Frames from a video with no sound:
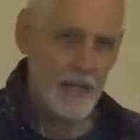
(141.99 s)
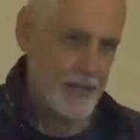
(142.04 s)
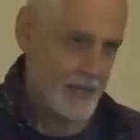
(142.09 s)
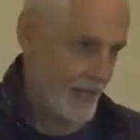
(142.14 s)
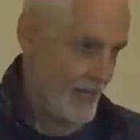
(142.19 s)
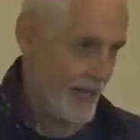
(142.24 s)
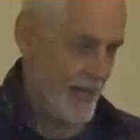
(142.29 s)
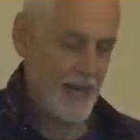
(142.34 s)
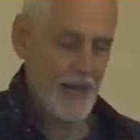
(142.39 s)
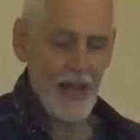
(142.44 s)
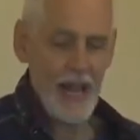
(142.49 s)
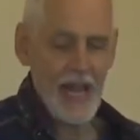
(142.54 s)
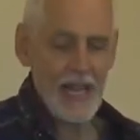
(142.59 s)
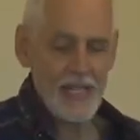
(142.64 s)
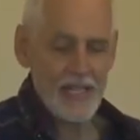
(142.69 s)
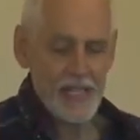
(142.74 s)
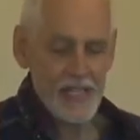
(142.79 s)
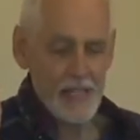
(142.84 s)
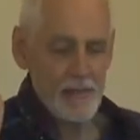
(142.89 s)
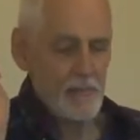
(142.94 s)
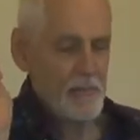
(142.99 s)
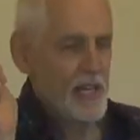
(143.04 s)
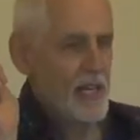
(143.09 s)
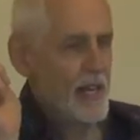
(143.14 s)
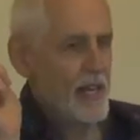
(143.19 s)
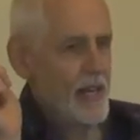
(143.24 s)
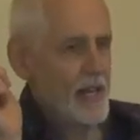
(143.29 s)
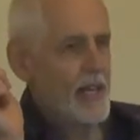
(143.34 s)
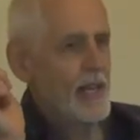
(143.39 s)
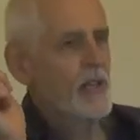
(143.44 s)
Yeah, I see
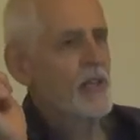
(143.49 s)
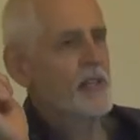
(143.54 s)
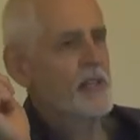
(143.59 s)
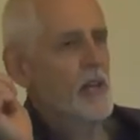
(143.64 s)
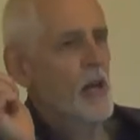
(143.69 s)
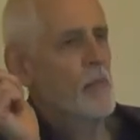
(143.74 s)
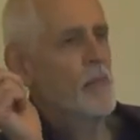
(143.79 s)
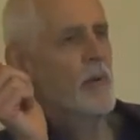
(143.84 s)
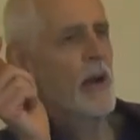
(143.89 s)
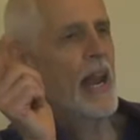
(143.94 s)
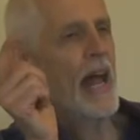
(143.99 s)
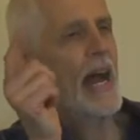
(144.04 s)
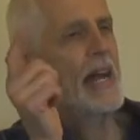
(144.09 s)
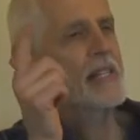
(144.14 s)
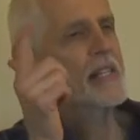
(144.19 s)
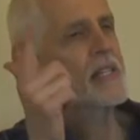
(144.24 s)
men. He looked up and I